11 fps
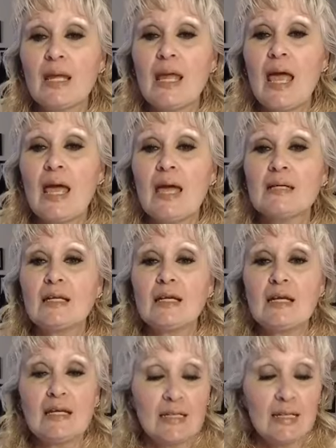And
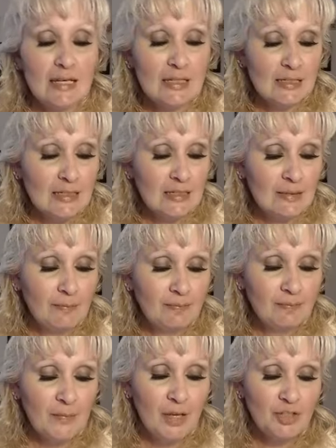it is,
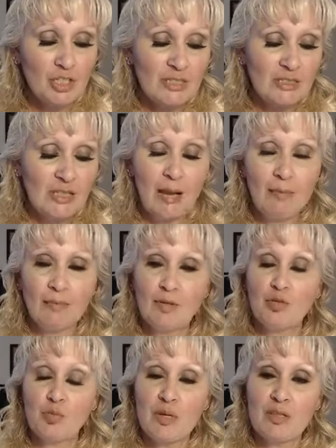I just named
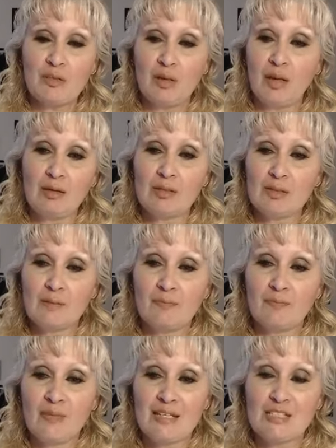3 things
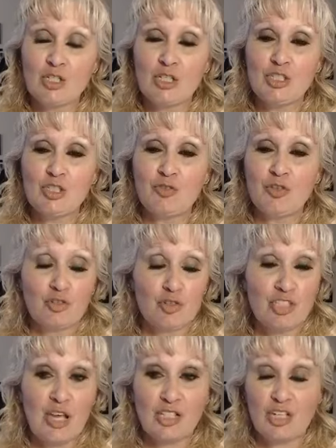that it's going to do for you. There's
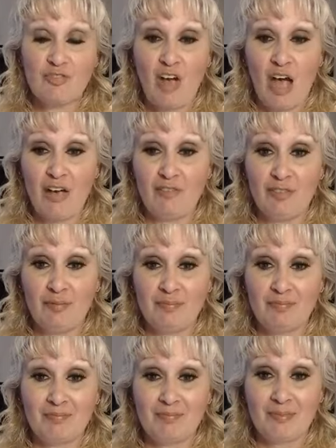actually 5.
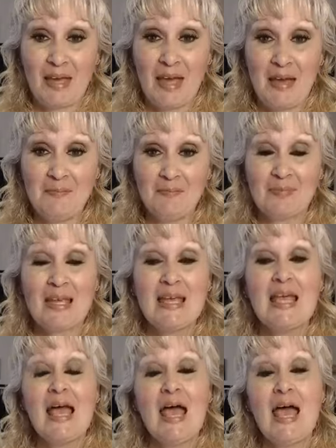Okay?
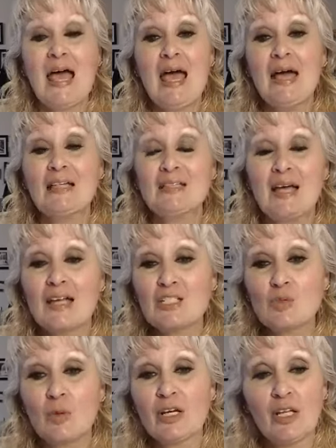And I just
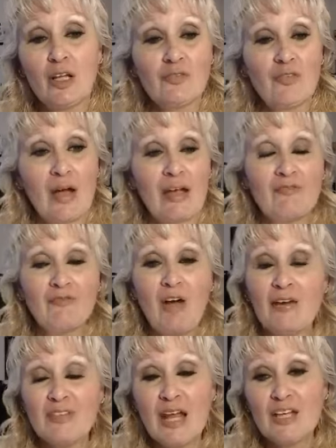want to clarify, a
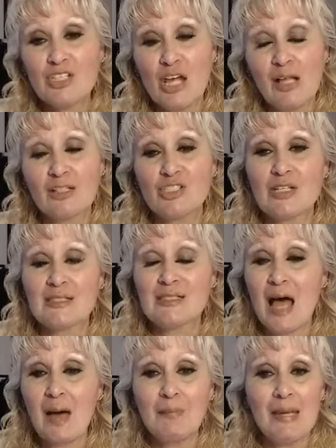5-day challenge does
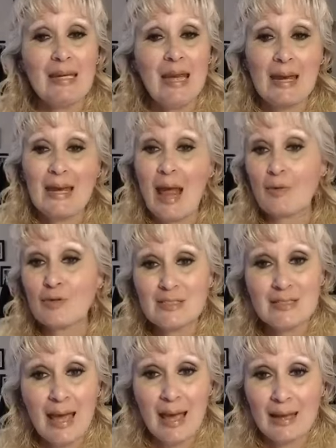not mean 8 hours a
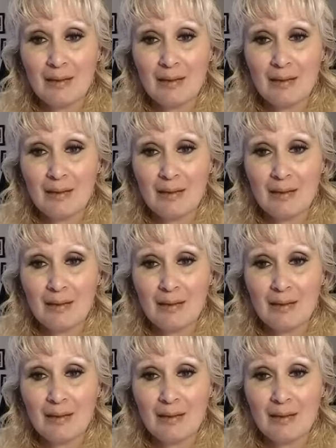day